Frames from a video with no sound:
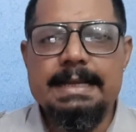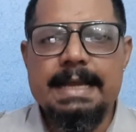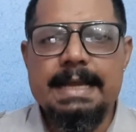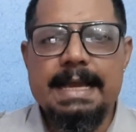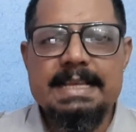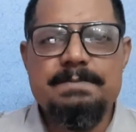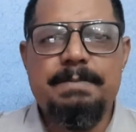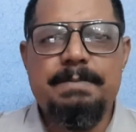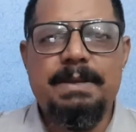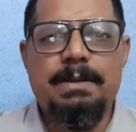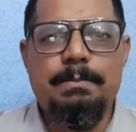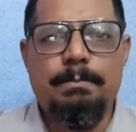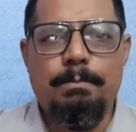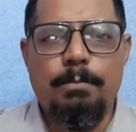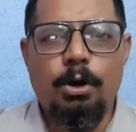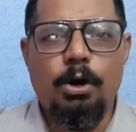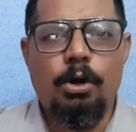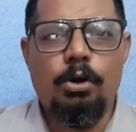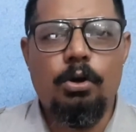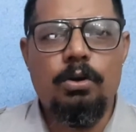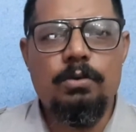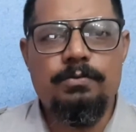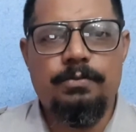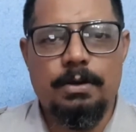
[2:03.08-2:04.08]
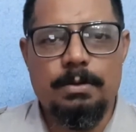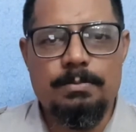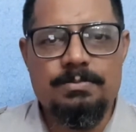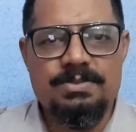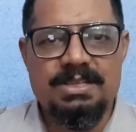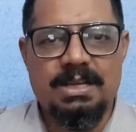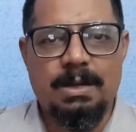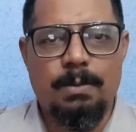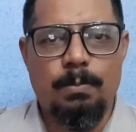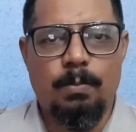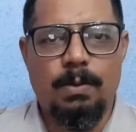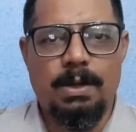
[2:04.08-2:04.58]
has been borrowed from
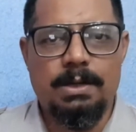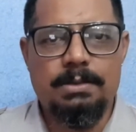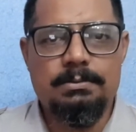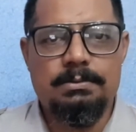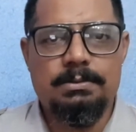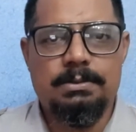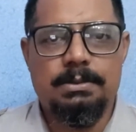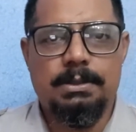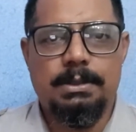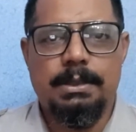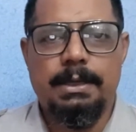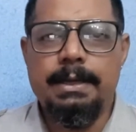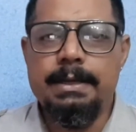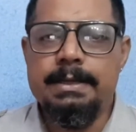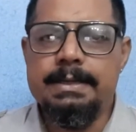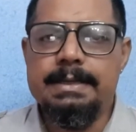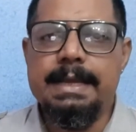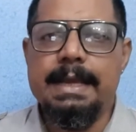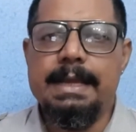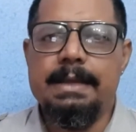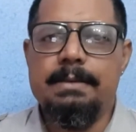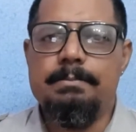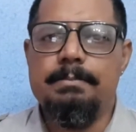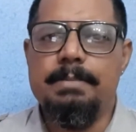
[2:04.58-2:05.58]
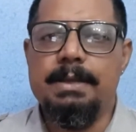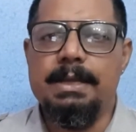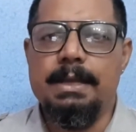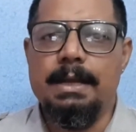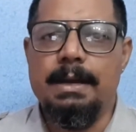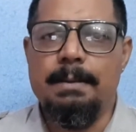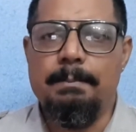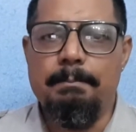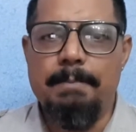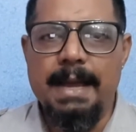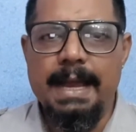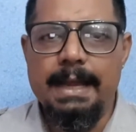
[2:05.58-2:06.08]
someone. It can be
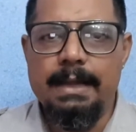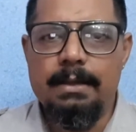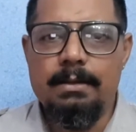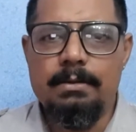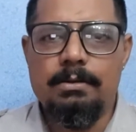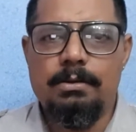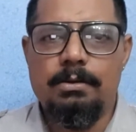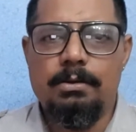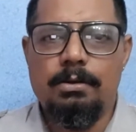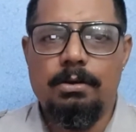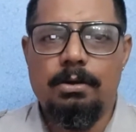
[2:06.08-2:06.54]
a bank